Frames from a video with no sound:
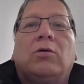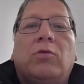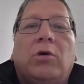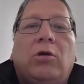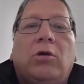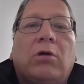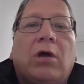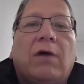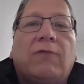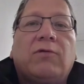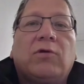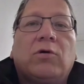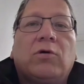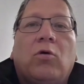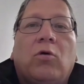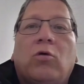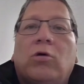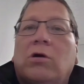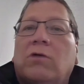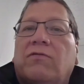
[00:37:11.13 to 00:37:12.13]
We don't have to
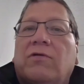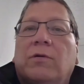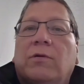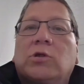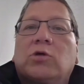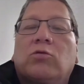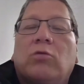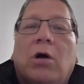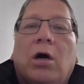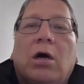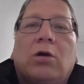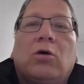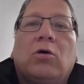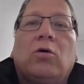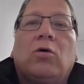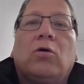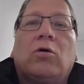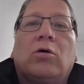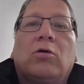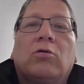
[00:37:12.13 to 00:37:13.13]
order from Toronto,
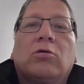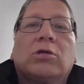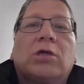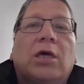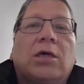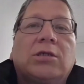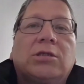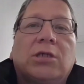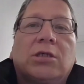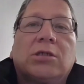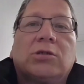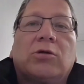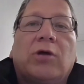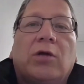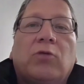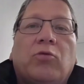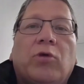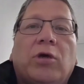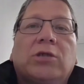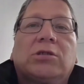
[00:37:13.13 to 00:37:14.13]
or it will take 6 or
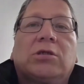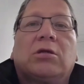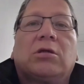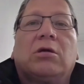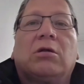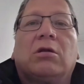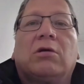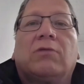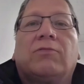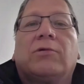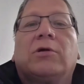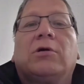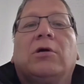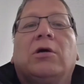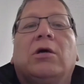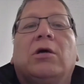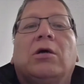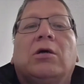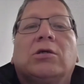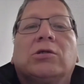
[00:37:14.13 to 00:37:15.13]
8 weeks to deliver.
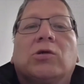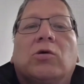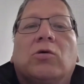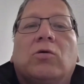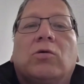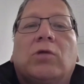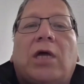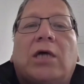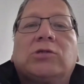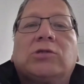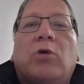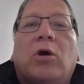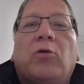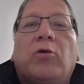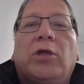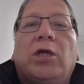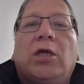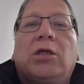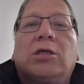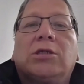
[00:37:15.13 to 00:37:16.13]
So that's why
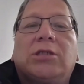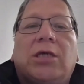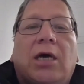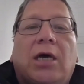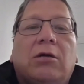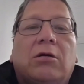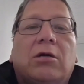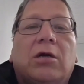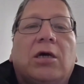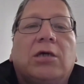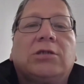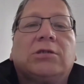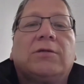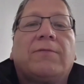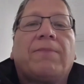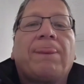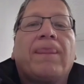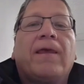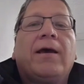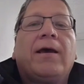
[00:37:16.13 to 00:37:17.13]
we need to standardize.
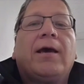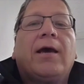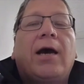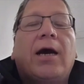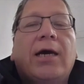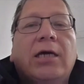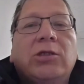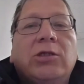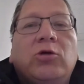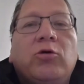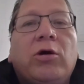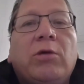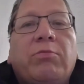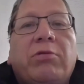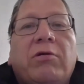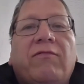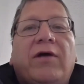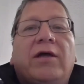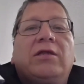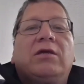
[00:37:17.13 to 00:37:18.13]
Again, doing
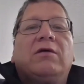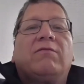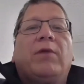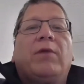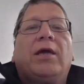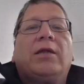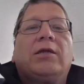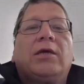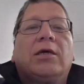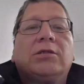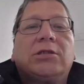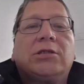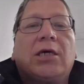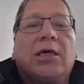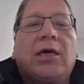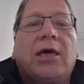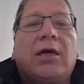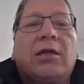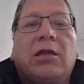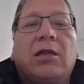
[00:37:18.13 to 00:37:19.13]
preventive maintenance,
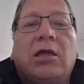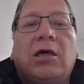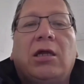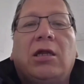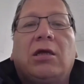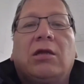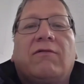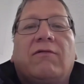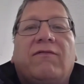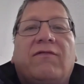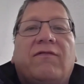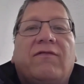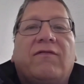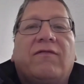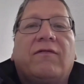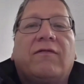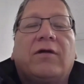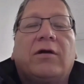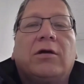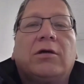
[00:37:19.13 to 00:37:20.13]
again, cleaning the
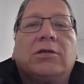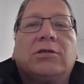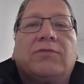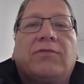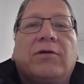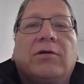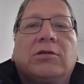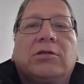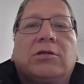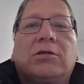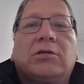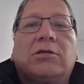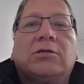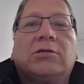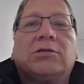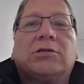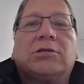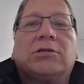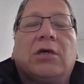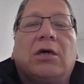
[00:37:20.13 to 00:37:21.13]
furnace
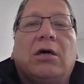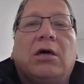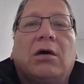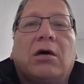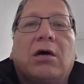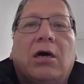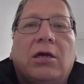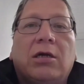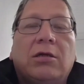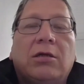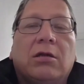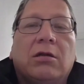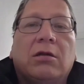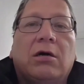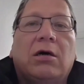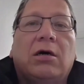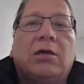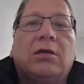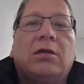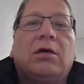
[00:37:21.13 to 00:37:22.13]
filters, cutting the
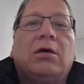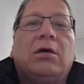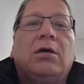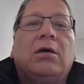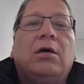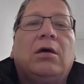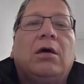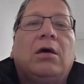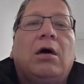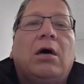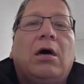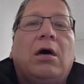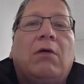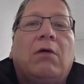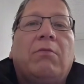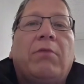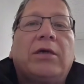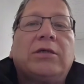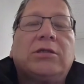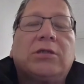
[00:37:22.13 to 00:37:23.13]
lawn
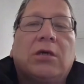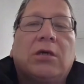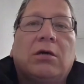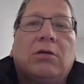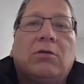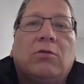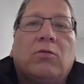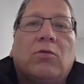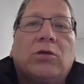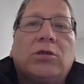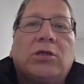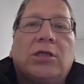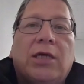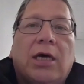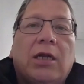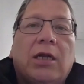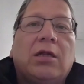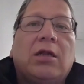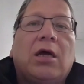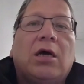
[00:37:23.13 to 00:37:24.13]
based on what the
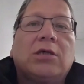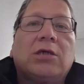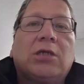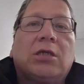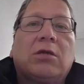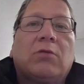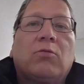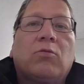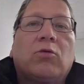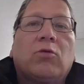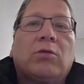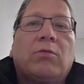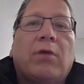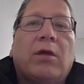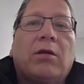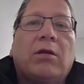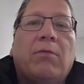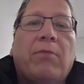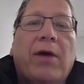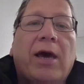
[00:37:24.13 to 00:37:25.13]
tenant does and what
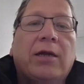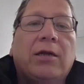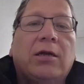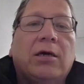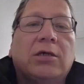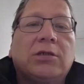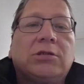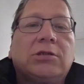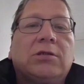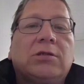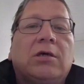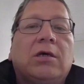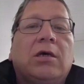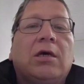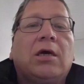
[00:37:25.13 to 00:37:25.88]
the band does.